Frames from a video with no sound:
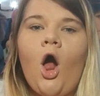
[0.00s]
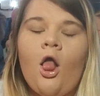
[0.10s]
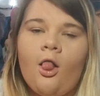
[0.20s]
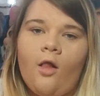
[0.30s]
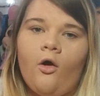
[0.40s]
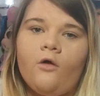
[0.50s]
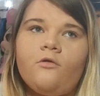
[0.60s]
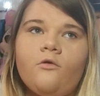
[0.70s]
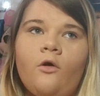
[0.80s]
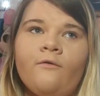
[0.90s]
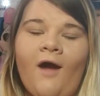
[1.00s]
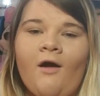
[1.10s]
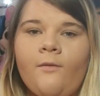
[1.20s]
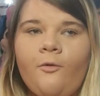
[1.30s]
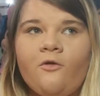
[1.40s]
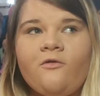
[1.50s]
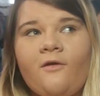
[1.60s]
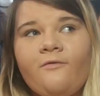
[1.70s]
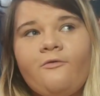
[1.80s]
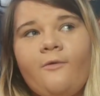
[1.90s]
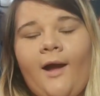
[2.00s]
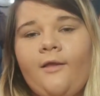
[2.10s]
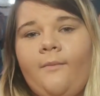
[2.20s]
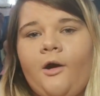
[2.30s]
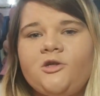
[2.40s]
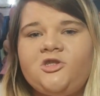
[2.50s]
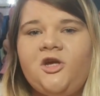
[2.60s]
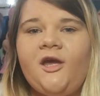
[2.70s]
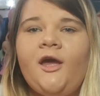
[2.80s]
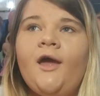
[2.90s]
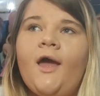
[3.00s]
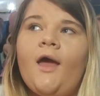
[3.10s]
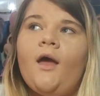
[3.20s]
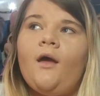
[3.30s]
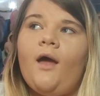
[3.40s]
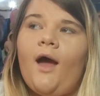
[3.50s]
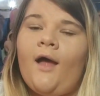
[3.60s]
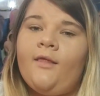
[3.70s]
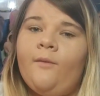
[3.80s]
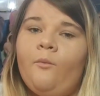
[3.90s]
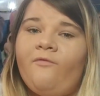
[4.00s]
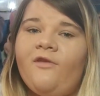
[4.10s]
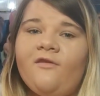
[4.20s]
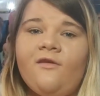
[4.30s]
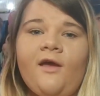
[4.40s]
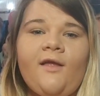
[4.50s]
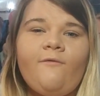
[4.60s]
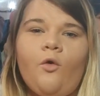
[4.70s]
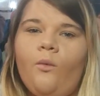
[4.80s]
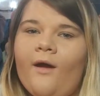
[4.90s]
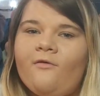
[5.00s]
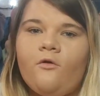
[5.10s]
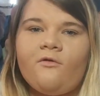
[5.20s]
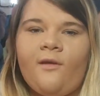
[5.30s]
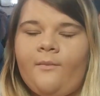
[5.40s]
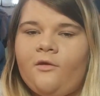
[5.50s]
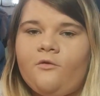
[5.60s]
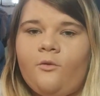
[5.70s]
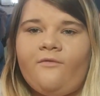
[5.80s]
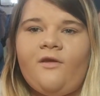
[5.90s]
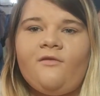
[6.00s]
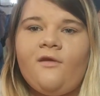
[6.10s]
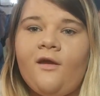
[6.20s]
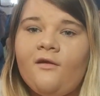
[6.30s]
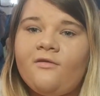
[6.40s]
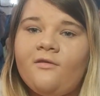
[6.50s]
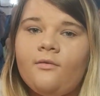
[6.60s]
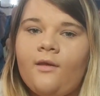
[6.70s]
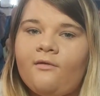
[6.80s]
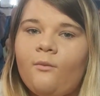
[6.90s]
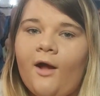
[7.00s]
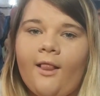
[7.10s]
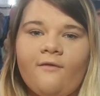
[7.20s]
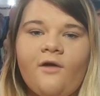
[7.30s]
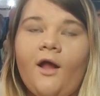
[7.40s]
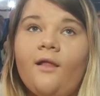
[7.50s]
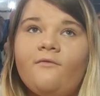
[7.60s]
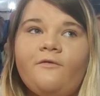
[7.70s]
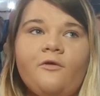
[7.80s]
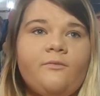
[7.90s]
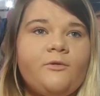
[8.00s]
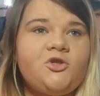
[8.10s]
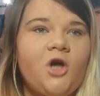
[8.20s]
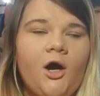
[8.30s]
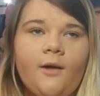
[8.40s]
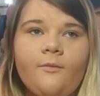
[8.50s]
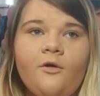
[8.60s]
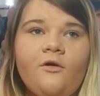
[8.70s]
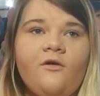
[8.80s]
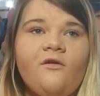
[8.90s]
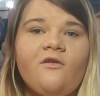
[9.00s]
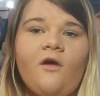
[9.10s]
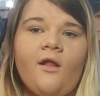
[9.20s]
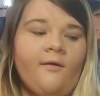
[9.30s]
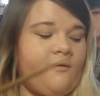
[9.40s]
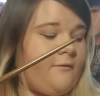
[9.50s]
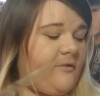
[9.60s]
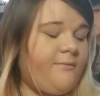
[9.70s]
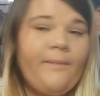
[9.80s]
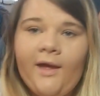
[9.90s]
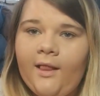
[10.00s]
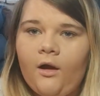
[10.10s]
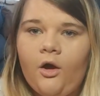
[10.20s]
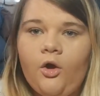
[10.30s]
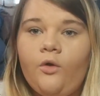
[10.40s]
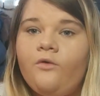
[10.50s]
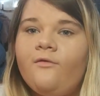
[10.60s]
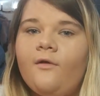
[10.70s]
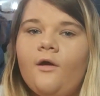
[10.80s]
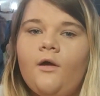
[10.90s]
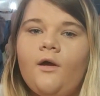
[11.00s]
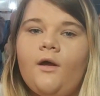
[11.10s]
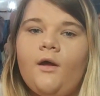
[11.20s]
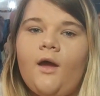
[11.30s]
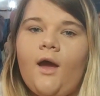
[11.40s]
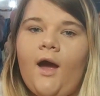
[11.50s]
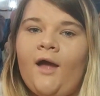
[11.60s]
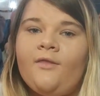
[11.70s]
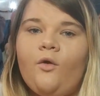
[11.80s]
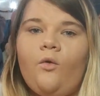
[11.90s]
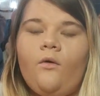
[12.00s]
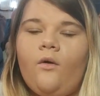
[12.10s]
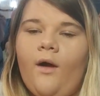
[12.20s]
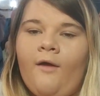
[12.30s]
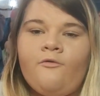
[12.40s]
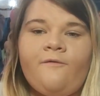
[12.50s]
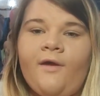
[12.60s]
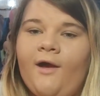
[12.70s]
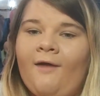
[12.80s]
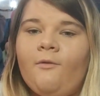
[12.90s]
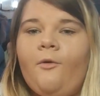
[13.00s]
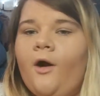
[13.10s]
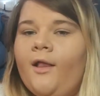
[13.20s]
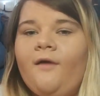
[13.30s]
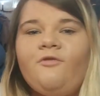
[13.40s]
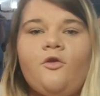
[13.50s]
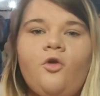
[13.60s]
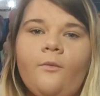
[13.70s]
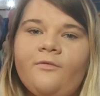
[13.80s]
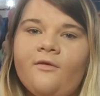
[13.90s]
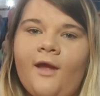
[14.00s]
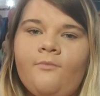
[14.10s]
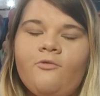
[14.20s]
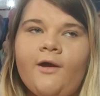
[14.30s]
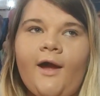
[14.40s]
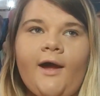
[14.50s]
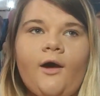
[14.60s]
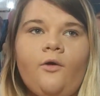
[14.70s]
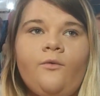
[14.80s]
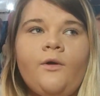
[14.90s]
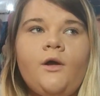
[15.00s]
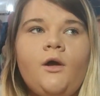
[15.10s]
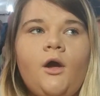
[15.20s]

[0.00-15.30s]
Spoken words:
a lot of Harry Potter stuff throughout the past year. And then with Disney, they've always got something to do with Disney. That's why I love it. I love it for its pajamas, I love it for its pillows and everything Harry Potter. I love the tops that they bring out.